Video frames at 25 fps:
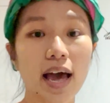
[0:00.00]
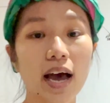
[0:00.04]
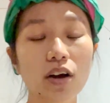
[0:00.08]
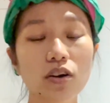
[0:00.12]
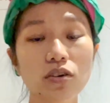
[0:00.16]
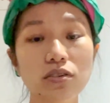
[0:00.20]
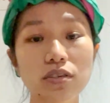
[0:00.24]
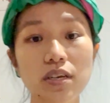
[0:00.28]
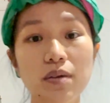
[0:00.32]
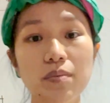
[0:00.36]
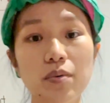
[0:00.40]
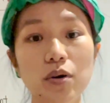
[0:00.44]
algo
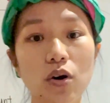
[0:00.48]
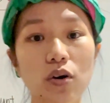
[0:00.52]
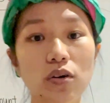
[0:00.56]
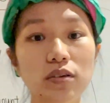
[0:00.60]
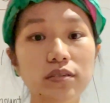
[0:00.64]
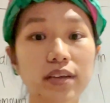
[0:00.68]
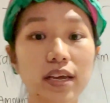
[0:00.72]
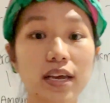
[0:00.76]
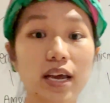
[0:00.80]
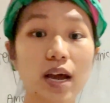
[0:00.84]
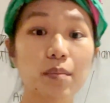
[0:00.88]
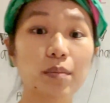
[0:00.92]

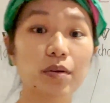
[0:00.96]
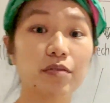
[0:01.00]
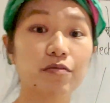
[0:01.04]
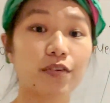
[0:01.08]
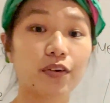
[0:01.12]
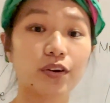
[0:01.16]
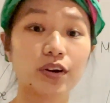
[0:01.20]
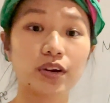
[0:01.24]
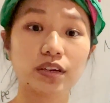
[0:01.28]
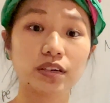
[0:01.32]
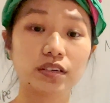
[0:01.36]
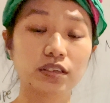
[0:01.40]
stablecoins can come in
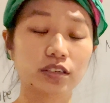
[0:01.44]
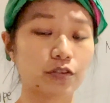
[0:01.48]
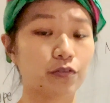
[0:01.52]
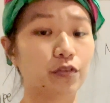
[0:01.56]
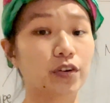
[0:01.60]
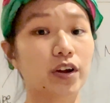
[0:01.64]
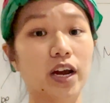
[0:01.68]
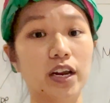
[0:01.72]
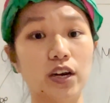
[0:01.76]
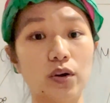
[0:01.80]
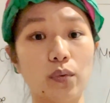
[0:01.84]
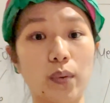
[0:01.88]
very
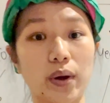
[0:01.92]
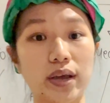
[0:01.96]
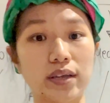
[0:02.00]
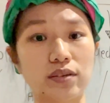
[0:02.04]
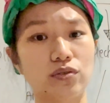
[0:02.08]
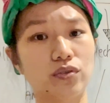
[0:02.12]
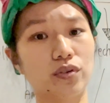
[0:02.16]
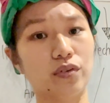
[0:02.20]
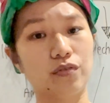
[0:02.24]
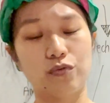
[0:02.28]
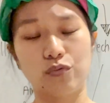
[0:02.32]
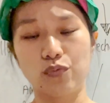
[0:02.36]
different kind of
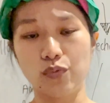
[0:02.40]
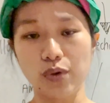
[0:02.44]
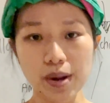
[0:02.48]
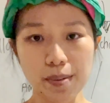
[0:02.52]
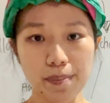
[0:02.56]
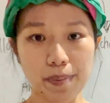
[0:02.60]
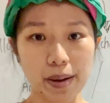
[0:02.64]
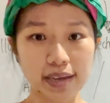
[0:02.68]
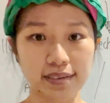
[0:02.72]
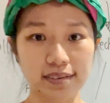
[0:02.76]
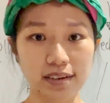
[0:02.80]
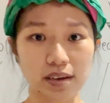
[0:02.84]
ways. You have
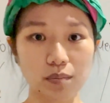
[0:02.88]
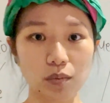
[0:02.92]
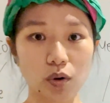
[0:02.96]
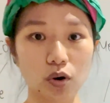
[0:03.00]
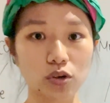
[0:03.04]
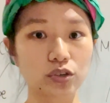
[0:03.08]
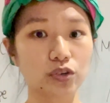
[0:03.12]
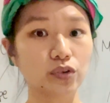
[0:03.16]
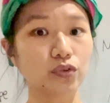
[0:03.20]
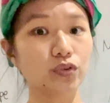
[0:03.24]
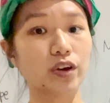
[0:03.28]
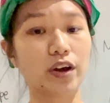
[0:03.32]
rebasing
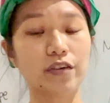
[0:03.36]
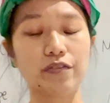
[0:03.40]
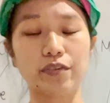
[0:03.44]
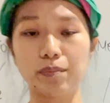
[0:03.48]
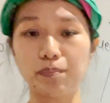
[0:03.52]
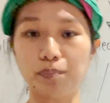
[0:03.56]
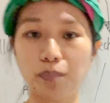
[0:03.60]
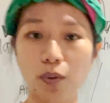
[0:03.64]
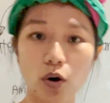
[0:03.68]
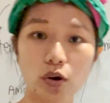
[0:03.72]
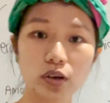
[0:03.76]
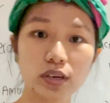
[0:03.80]
model, you have a
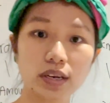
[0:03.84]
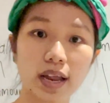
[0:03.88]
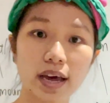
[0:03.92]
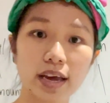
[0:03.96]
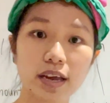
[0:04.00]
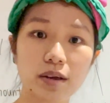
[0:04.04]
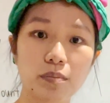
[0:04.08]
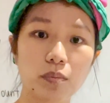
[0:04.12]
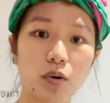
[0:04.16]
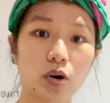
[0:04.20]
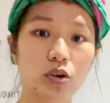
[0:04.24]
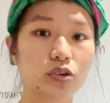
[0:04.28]

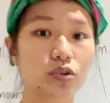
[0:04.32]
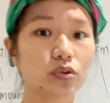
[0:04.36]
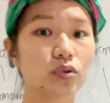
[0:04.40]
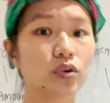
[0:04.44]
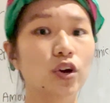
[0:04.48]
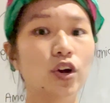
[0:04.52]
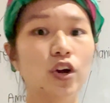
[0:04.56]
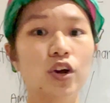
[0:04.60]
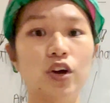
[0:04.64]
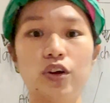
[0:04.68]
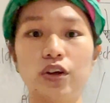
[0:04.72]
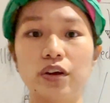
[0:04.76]
bond-like model,
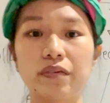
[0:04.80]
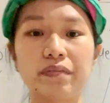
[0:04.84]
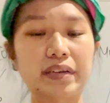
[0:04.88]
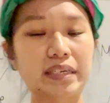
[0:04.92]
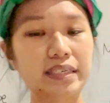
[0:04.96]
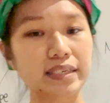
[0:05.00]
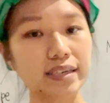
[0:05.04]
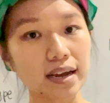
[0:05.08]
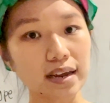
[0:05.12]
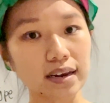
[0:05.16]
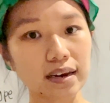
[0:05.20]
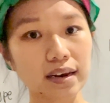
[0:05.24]
you have a
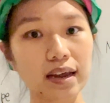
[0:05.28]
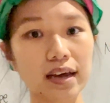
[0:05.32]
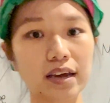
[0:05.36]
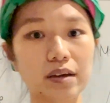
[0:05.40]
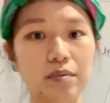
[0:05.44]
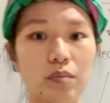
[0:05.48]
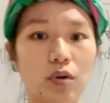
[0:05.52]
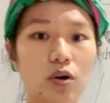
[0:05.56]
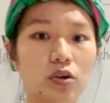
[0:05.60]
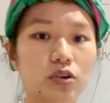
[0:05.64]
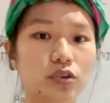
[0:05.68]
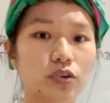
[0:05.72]
debt-like
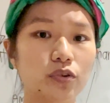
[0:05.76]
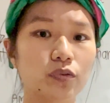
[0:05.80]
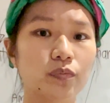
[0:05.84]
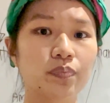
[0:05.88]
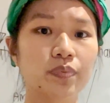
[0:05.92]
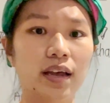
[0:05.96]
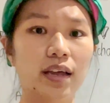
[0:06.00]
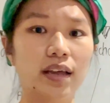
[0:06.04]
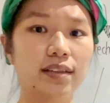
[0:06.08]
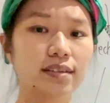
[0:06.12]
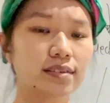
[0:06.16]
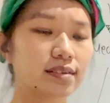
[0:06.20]
model.
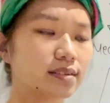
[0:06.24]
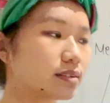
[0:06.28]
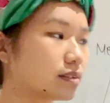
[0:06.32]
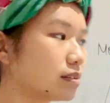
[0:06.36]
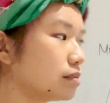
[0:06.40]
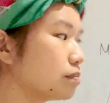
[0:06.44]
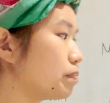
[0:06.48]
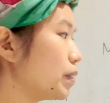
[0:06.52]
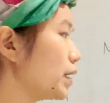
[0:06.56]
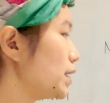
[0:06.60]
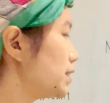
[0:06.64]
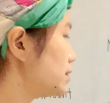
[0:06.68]
It's
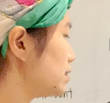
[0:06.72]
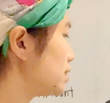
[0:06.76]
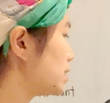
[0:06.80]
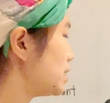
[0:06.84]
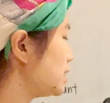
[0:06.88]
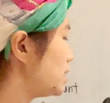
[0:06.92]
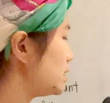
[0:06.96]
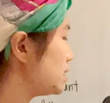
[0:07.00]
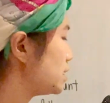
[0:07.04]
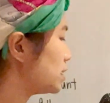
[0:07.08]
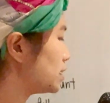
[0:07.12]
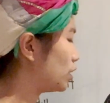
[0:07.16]

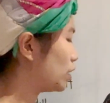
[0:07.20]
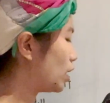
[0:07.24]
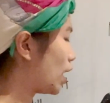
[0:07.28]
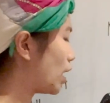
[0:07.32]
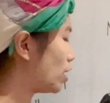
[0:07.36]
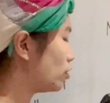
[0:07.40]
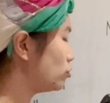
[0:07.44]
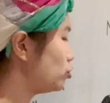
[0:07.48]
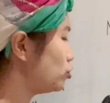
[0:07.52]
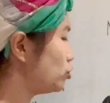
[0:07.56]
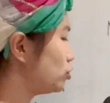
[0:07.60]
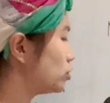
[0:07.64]
basically,
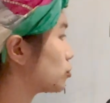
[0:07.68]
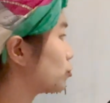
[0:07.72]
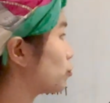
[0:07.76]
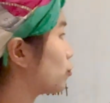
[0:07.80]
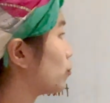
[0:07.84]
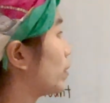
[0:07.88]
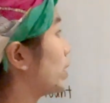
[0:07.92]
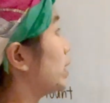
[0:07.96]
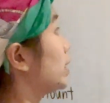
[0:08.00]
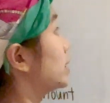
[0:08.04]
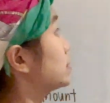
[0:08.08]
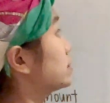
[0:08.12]
how do you
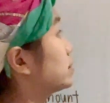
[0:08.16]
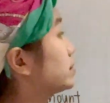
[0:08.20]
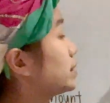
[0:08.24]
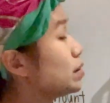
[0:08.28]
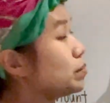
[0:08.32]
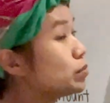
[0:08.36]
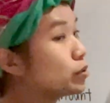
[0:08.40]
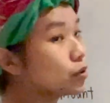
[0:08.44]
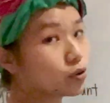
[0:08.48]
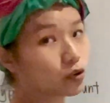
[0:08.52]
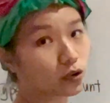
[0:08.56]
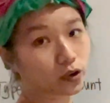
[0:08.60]
create a
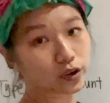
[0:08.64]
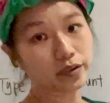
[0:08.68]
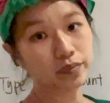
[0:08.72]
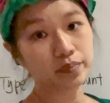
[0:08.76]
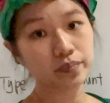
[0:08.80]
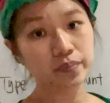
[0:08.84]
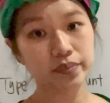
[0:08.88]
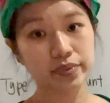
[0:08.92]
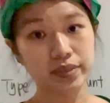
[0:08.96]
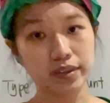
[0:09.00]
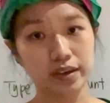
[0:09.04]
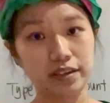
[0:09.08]

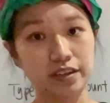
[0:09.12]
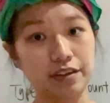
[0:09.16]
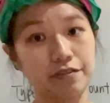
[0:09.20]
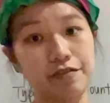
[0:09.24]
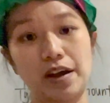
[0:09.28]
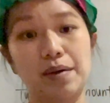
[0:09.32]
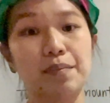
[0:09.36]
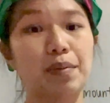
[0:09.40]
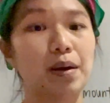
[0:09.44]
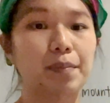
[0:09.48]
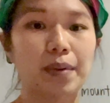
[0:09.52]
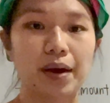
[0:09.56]
stablecoin
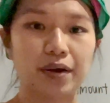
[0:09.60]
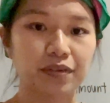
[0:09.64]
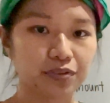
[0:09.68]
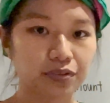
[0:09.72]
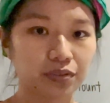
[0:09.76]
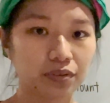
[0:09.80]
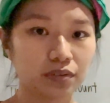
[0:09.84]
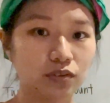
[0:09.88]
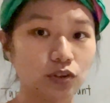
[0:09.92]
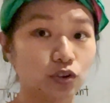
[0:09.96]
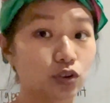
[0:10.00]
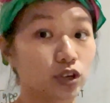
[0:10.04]
defined by
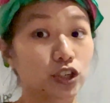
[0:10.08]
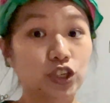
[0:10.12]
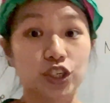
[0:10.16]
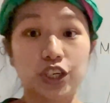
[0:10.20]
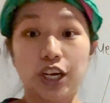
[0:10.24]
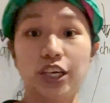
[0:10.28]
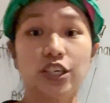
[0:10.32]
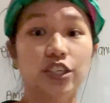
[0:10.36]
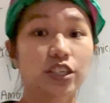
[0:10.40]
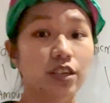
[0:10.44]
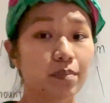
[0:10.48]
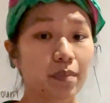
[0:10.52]
math? You could
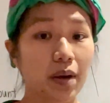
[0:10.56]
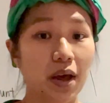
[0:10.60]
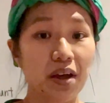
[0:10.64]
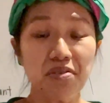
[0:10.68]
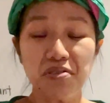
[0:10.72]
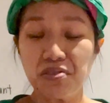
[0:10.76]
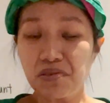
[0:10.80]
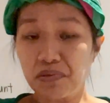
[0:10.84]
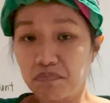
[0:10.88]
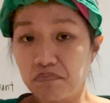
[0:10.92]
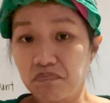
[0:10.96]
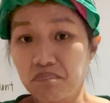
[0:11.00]
change the
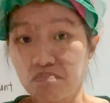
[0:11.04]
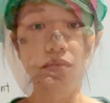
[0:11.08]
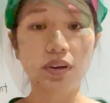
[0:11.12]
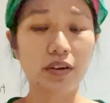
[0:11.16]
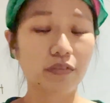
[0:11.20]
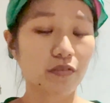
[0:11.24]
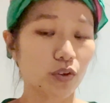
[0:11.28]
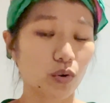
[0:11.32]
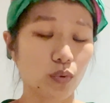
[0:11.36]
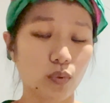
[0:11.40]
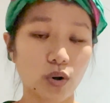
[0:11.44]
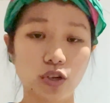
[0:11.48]
math
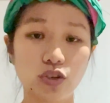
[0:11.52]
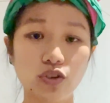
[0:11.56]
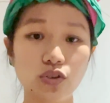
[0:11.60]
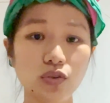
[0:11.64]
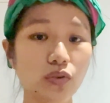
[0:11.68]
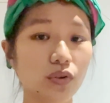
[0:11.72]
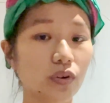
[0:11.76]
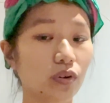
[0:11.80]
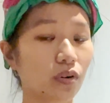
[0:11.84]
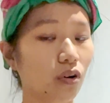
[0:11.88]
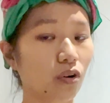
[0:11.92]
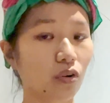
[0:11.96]
if you want
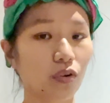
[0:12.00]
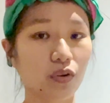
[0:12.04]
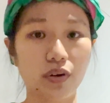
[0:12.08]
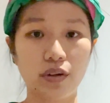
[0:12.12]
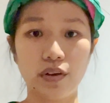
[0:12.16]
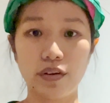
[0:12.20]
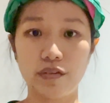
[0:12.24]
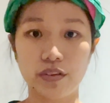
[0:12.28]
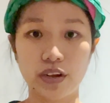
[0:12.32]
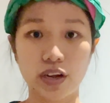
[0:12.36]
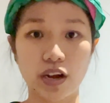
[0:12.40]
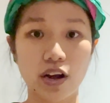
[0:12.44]
to, or
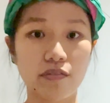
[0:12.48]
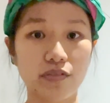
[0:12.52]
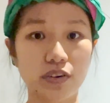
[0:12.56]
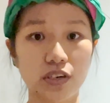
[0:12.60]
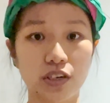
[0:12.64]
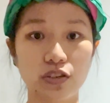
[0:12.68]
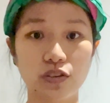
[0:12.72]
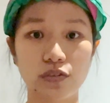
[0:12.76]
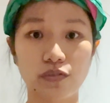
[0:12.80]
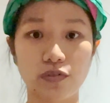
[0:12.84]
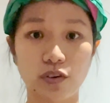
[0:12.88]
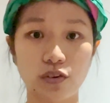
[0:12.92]
if the
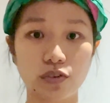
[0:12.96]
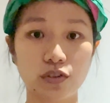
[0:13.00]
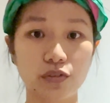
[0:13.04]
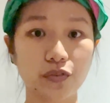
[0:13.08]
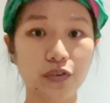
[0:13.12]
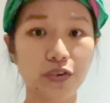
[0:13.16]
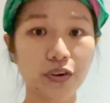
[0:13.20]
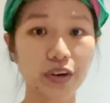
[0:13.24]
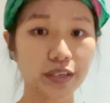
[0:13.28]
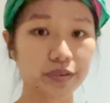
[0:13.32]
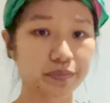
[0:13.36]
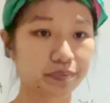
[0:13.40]
governance votes
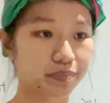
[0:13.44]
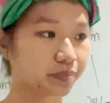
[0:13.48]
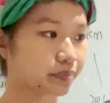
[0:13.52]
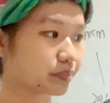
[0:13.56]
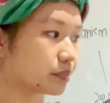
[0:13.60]
for it.